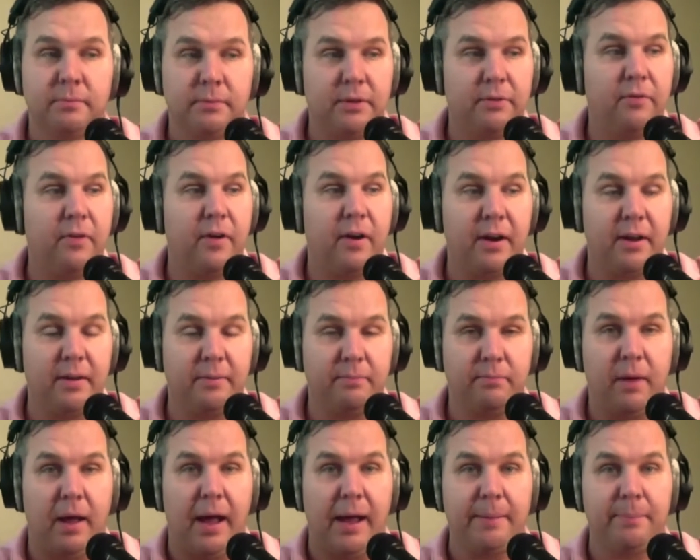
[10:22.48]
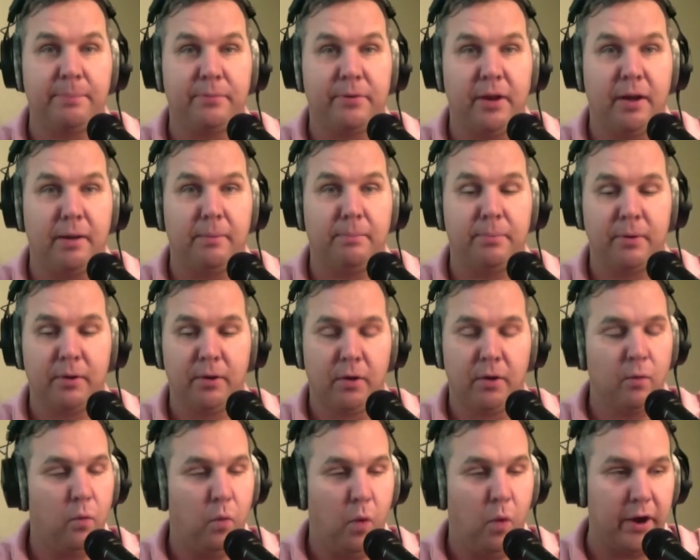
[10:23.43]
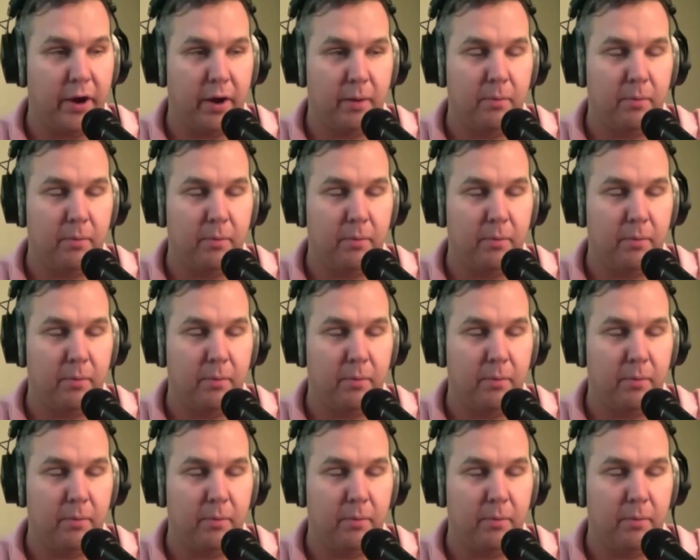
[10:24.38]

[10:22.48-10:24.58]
a very hyped up, what a